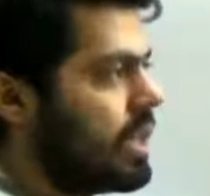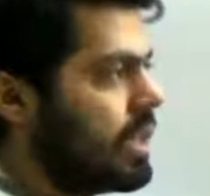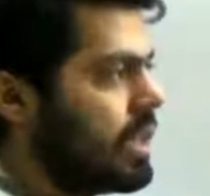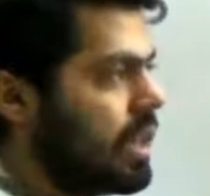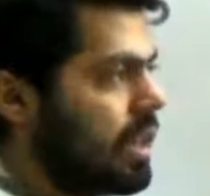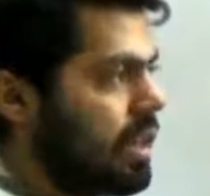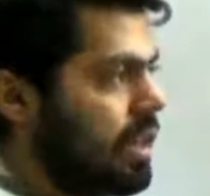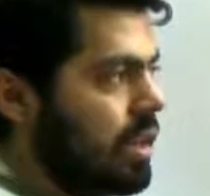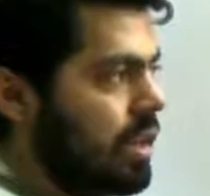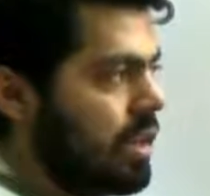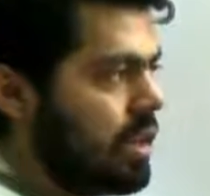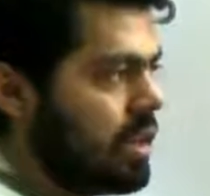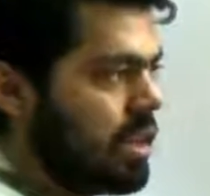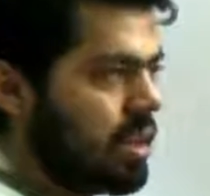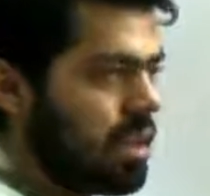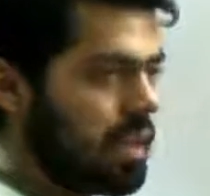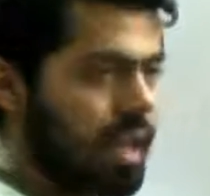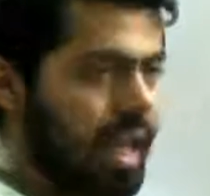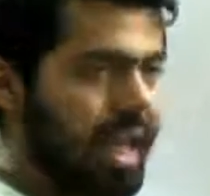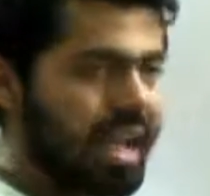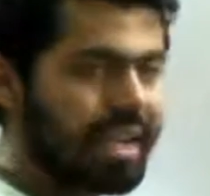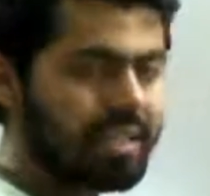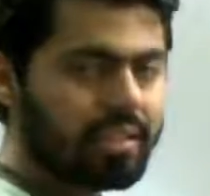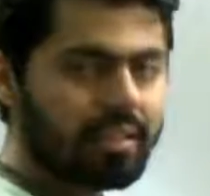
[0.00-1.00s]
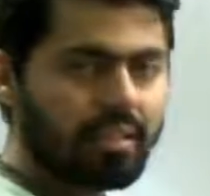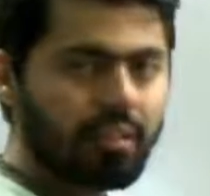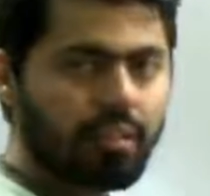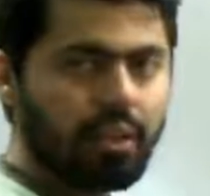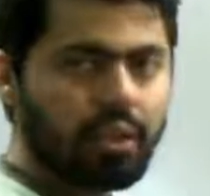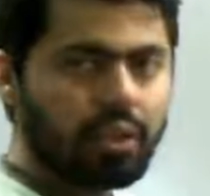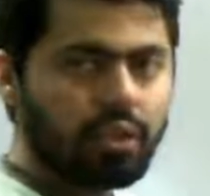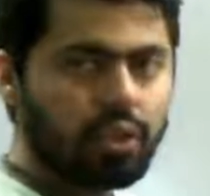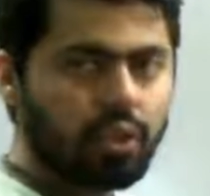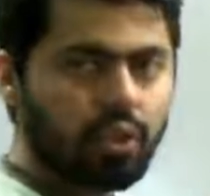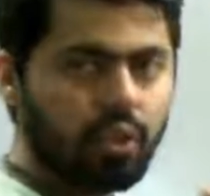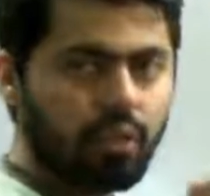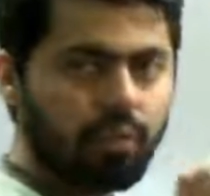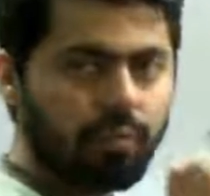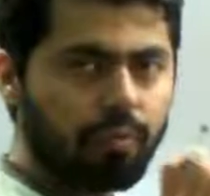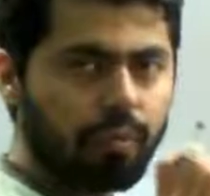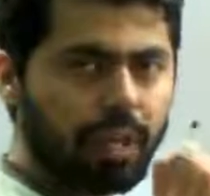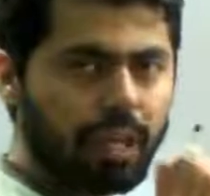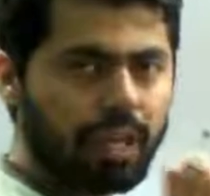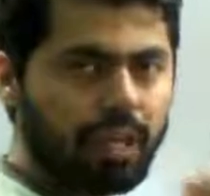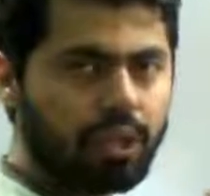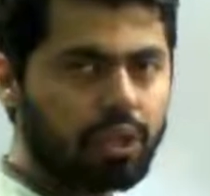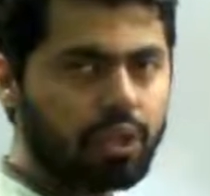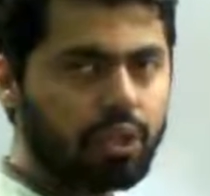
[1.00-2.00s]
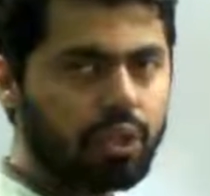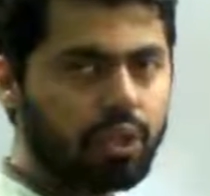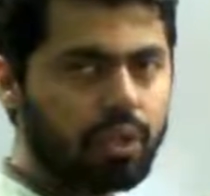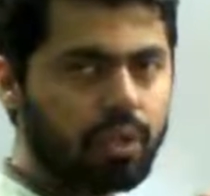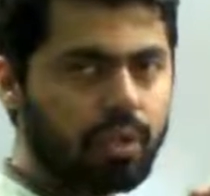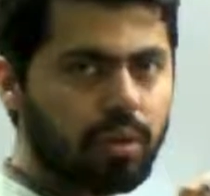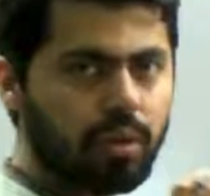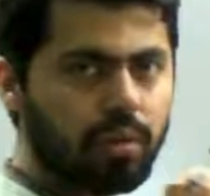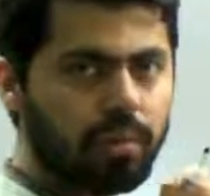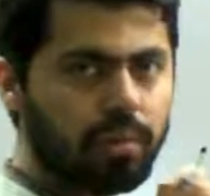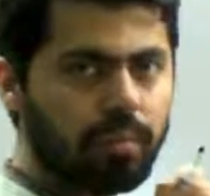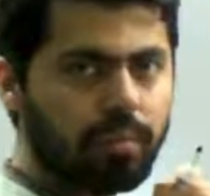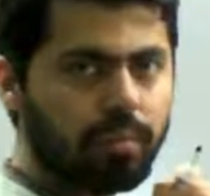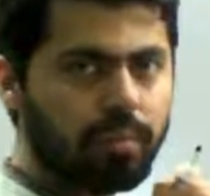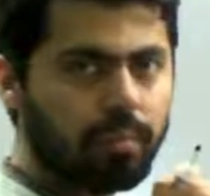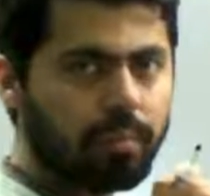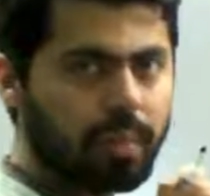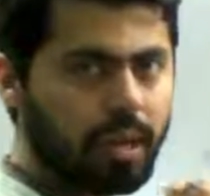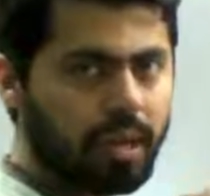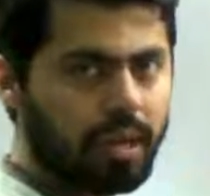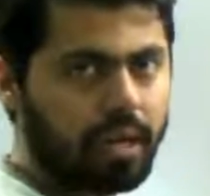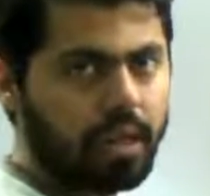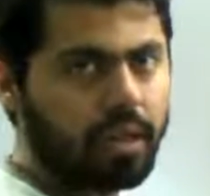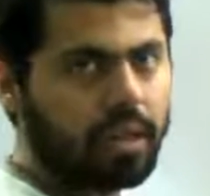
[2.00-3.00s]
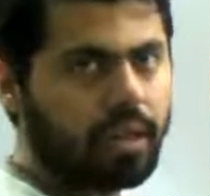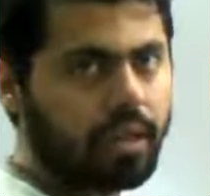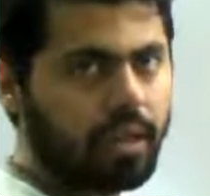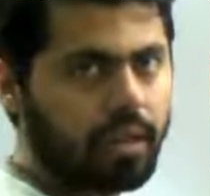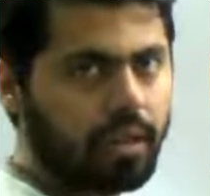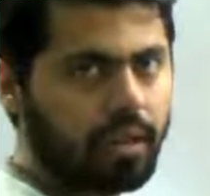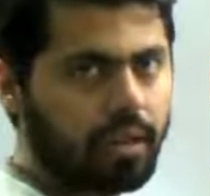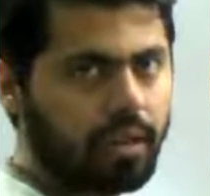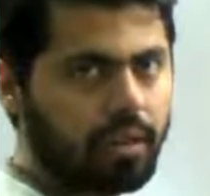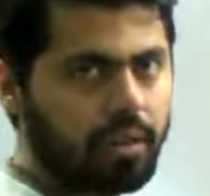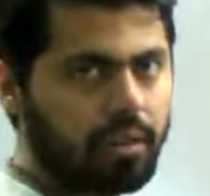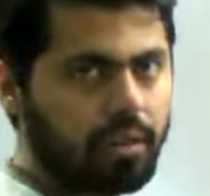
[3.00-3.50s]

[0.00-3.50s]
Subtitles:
then acceleration of each particle